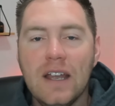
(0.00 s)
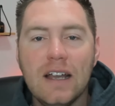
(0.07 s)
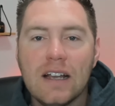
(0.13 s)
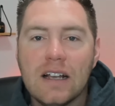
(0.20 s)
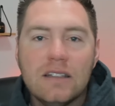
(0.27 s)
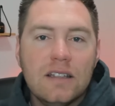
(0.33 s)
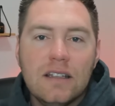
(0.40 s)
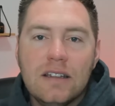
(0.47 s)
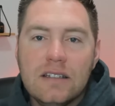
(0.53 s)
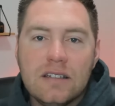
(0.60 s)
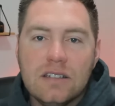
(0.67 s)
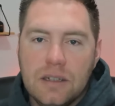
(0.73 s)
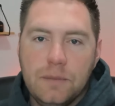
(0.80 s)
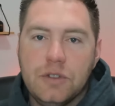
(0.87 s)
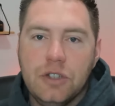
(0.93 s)
Because this
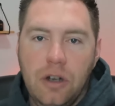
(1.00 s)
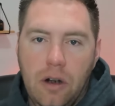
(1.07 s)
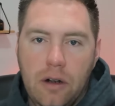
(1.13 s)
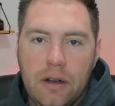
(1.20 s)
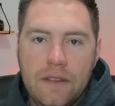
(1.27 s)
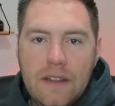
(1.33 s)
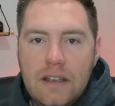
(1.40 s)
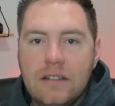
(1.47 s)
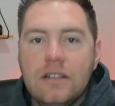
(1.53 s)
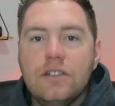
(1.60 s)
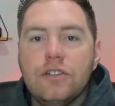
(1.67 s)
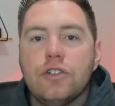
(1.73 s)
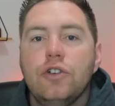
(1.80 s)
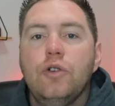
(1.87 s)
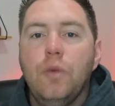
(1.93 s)
is absurd. This
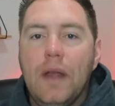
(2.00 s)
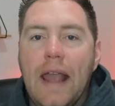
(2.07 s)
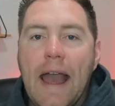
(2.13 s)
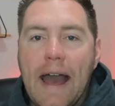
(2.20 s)
is who we